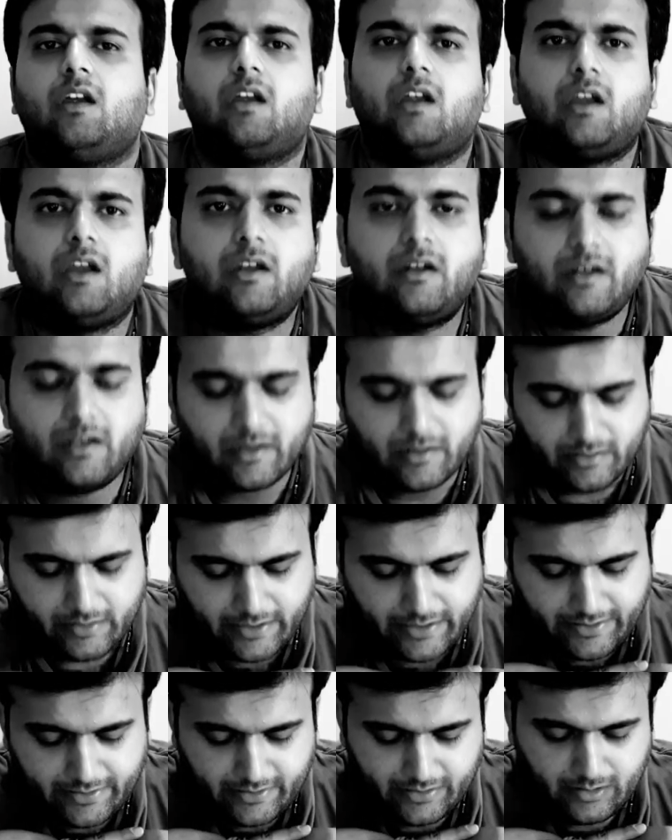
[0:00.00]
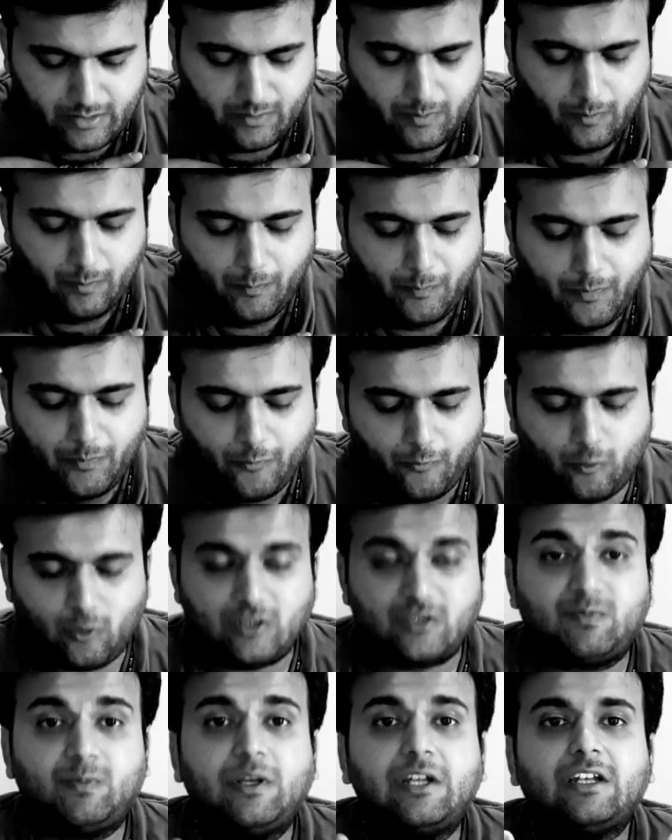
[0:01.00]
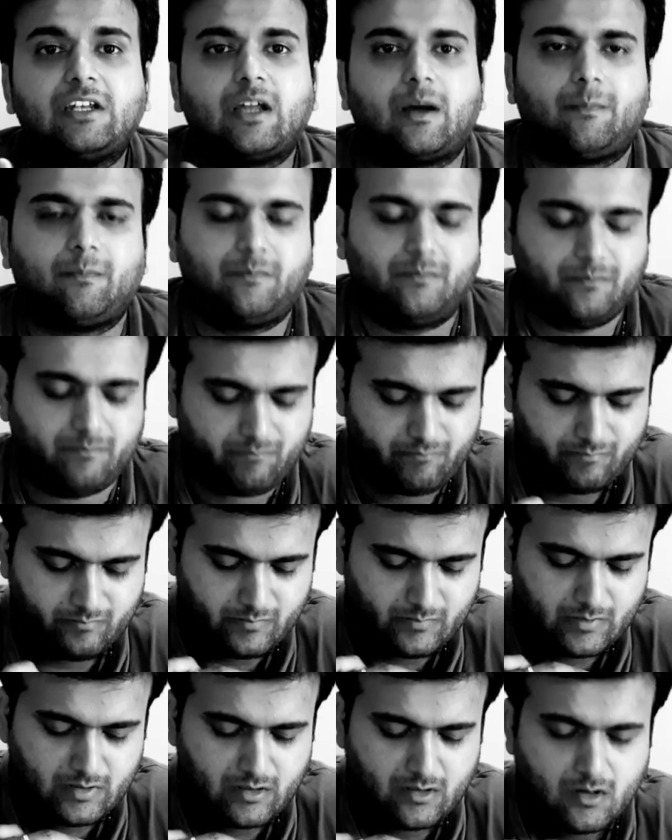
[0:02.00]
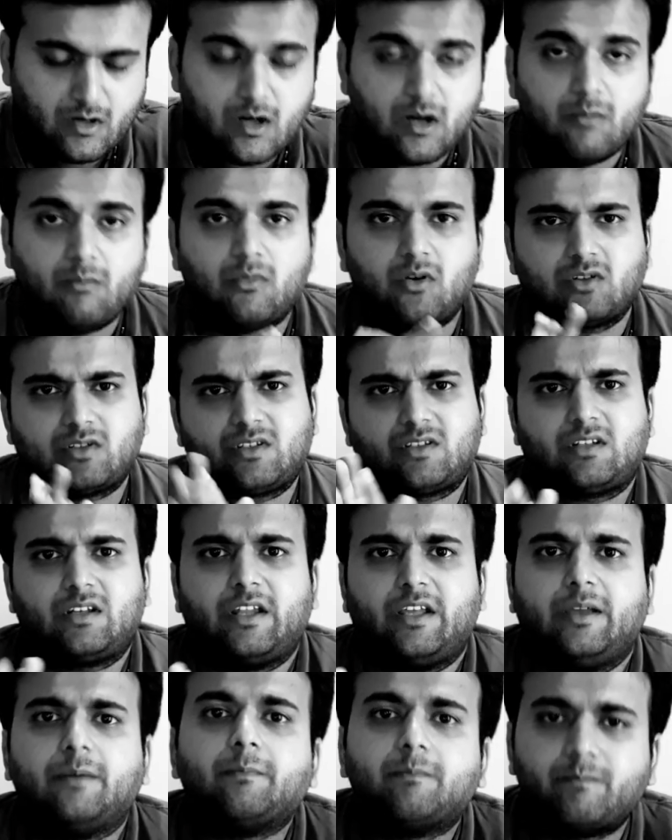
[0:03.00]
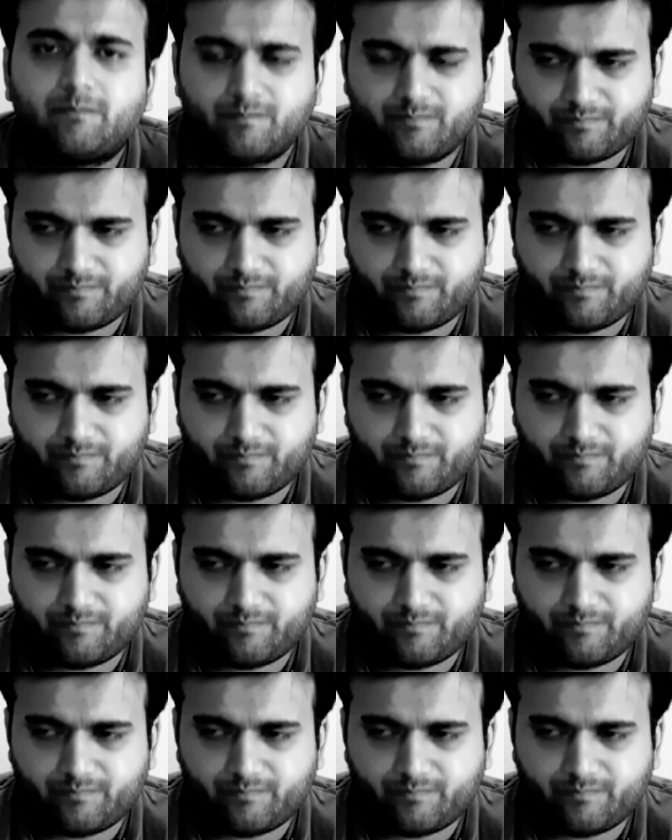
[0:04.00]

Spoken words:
Indian theatre was built up, mostly